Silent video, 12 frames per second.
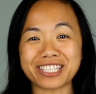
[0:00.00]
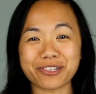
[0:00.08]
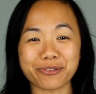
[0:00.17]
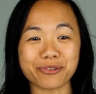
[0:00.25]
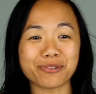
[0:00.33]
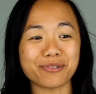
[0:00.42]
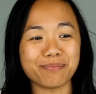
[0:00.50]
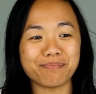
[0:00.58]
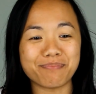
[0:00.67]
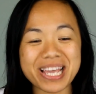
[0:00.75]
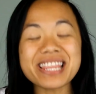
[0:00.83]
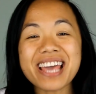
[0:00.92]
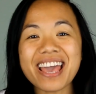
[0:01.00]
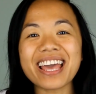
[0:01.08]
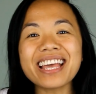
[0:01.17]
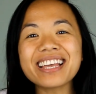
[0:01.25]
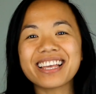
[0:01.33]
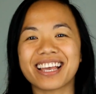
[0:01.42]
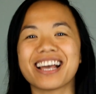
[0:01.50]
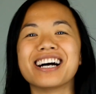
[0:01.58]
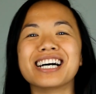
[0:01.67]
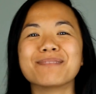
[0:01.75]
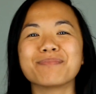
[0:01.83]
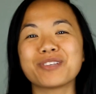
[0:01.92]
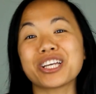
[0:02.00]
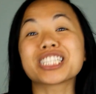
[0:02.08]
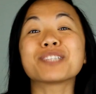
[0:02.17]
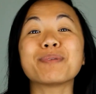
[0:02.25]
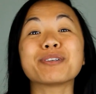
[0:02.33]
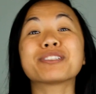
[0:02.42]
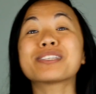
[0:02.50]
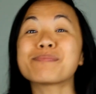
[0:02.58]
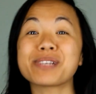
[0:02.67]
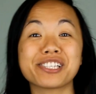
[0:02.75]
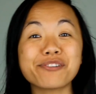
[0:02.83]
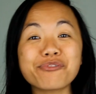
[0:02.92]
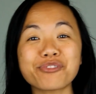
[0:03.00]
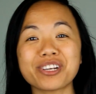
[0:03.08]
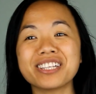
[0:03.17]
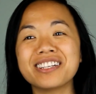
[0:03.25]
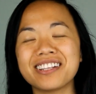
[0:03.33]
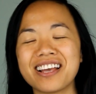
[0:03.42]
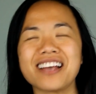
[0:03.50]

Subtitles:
to be there, to experience something different,